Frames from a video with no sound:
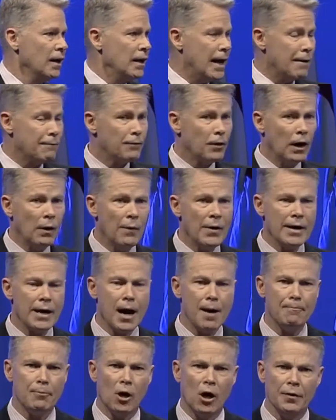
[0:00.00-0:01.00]
Now, following
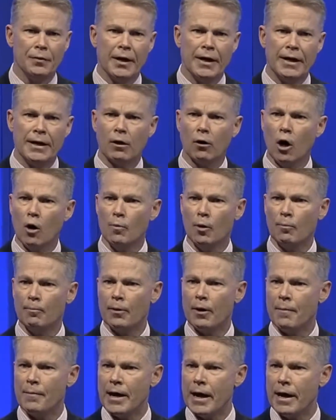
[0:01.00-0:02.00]
up on the global
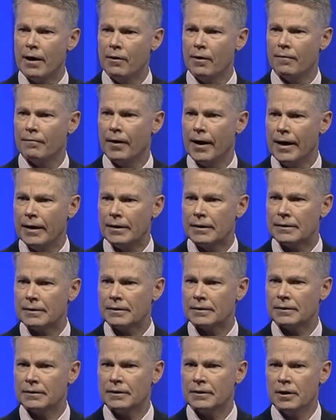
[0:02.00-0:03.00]
premiere event,
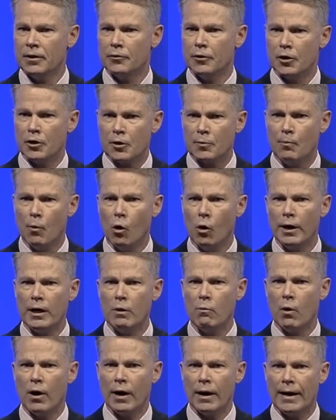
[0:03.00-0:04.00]
this
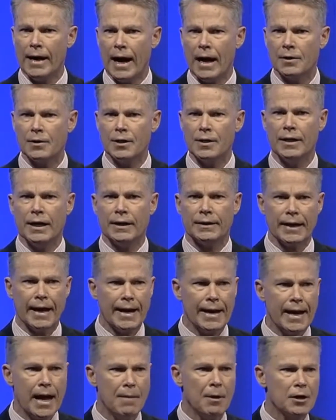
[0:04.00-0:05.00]
morning we're announcing that
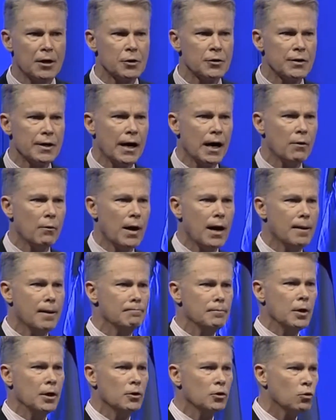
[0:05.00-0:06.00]
Dynamics
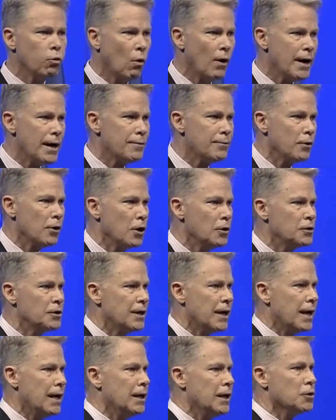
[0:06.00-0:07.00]
CRM
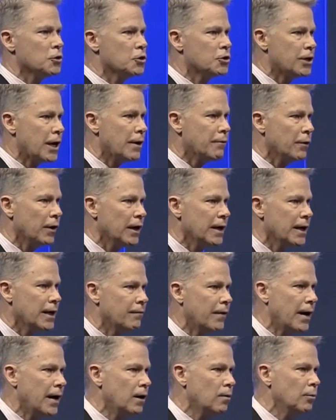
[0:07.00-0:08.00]
2013 is generally
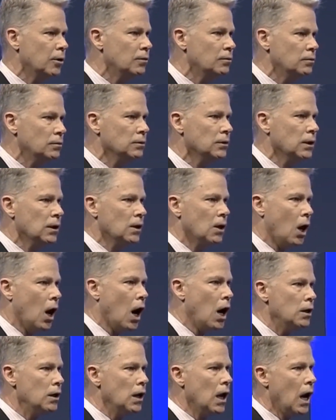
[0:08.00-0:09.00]
available
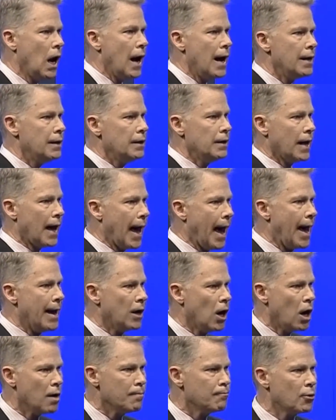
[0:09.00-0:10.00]
online
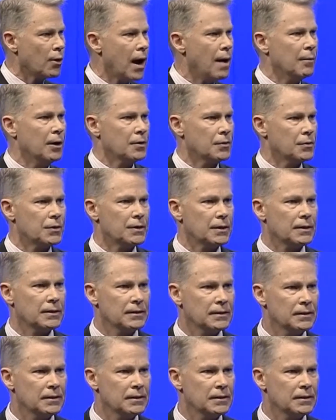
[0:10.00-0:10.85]
and on-premise.